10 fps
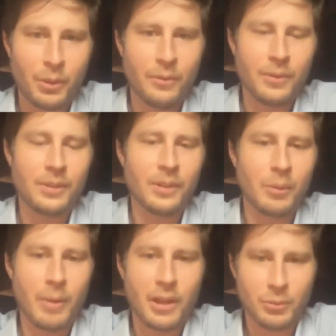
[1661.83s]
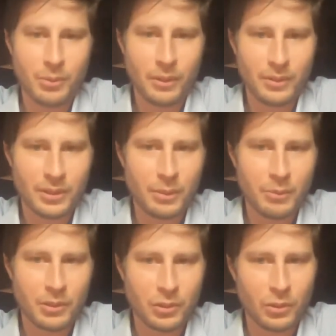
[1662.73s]
perfect in our management of
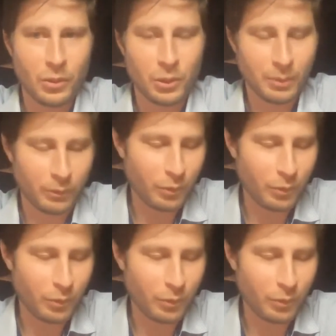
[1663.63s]
ischemic strokes,